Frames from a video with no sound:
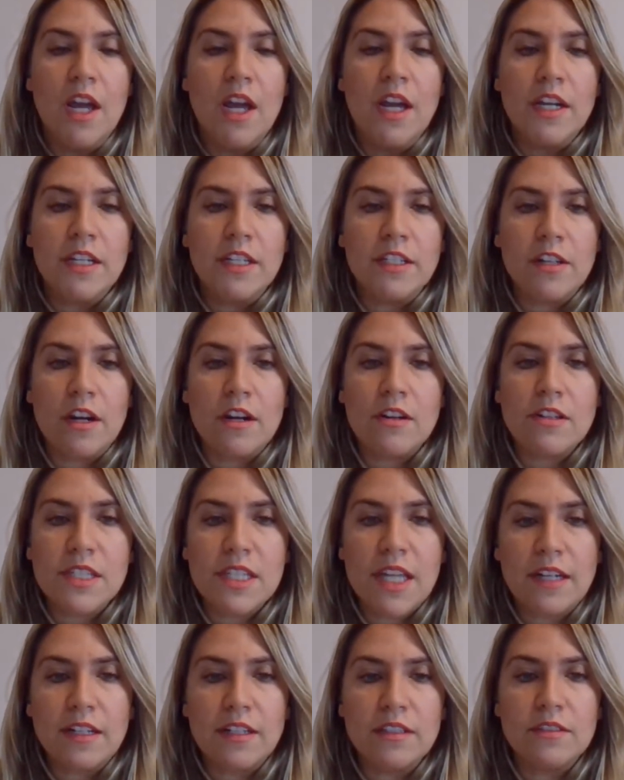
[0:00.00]
In our
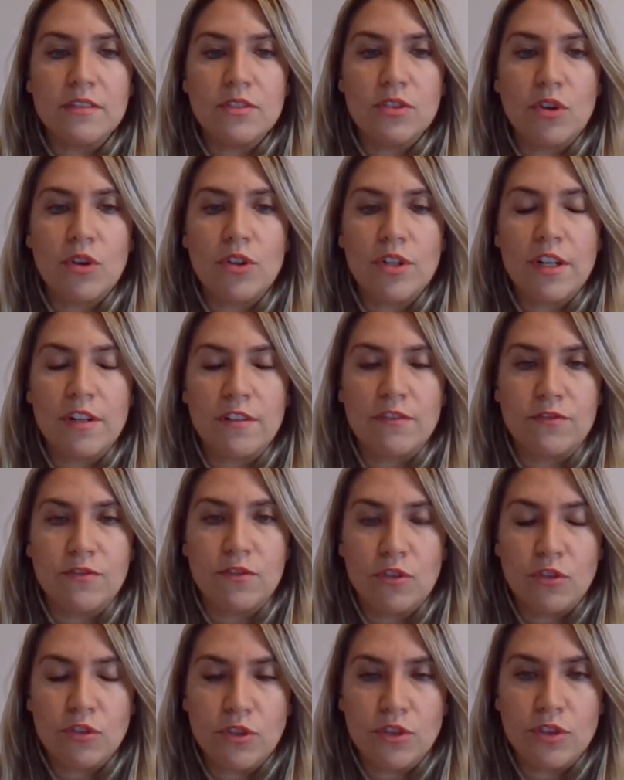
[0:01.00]
second, third, and
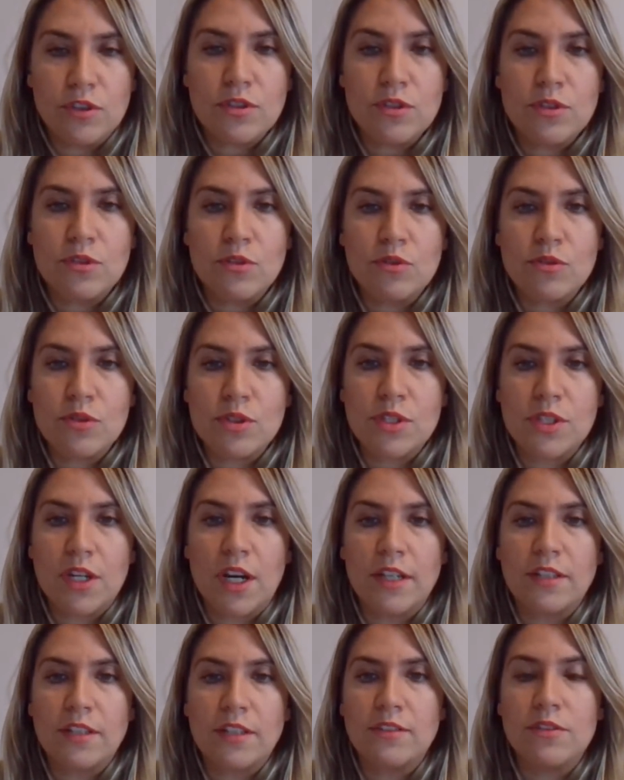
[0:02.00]
fourth years, you
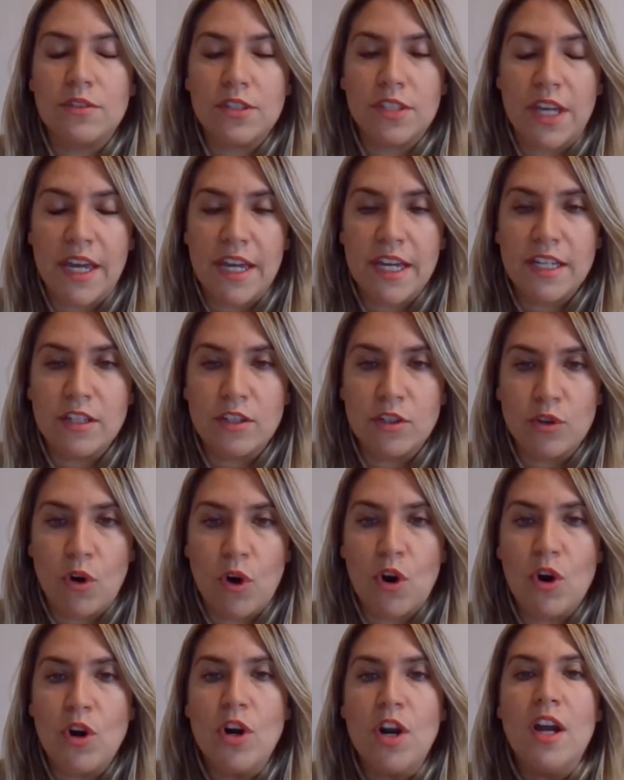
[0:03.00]
started to take
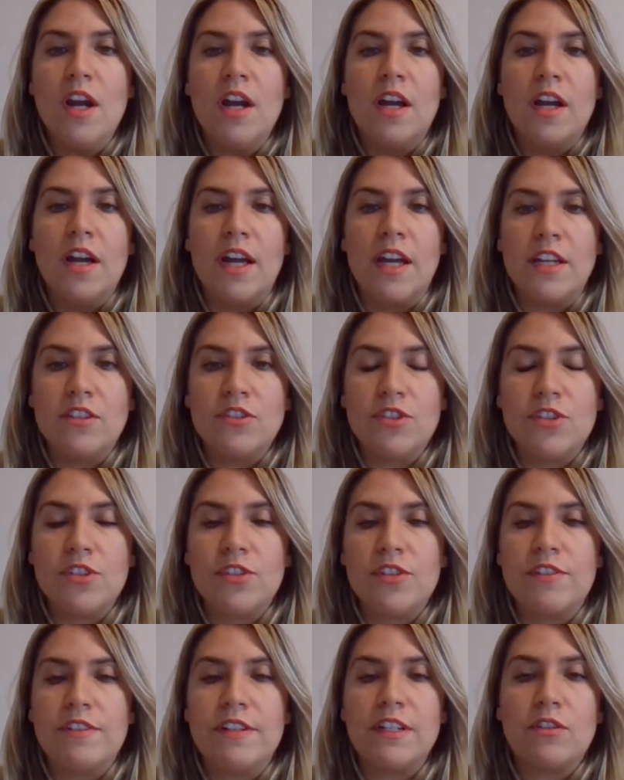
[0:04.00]
your
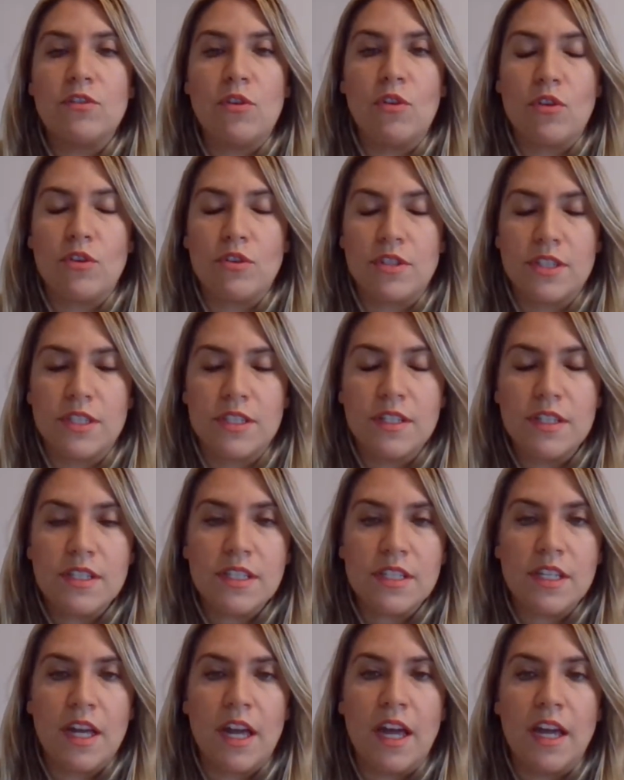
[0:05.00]
engineering
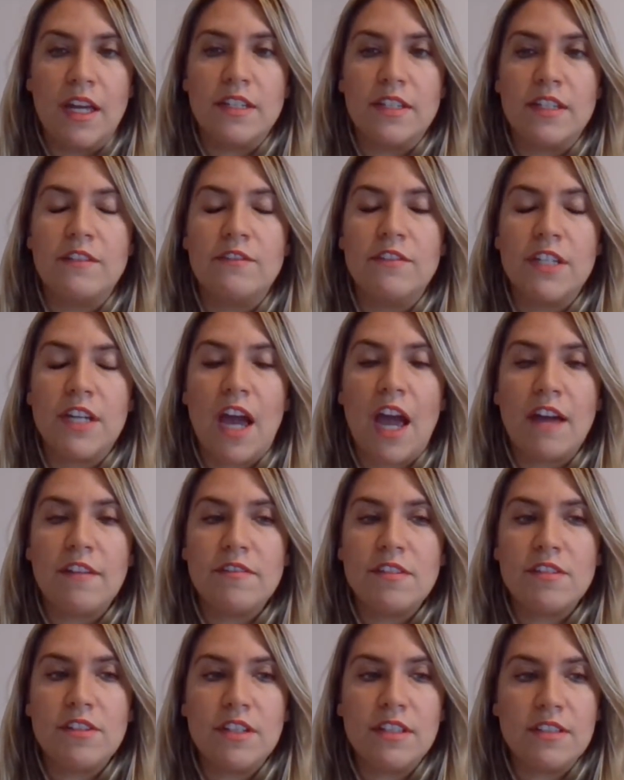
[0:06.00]
courses, and we
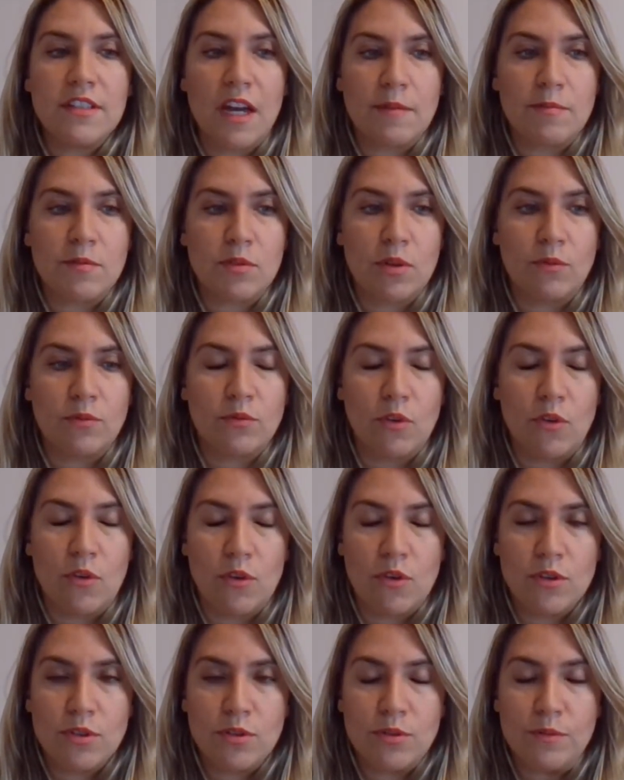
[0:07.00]
have three types of
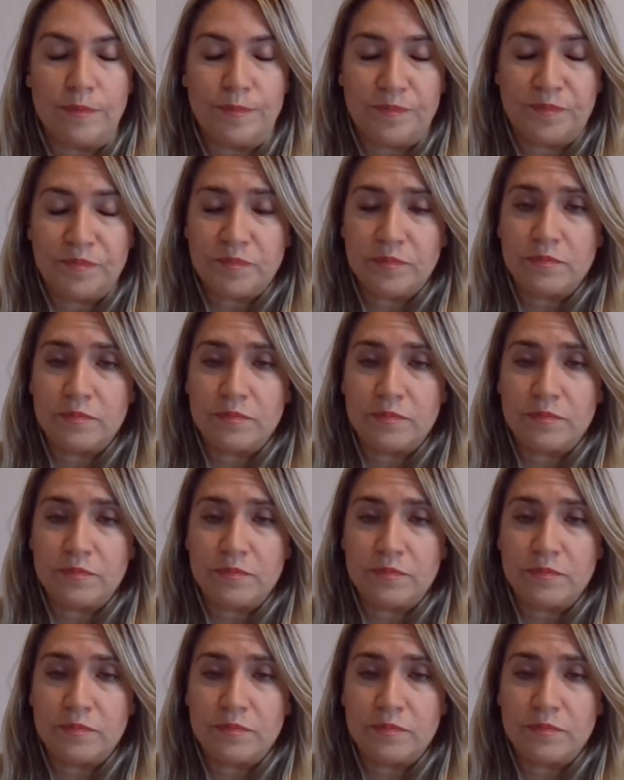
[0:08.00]
course.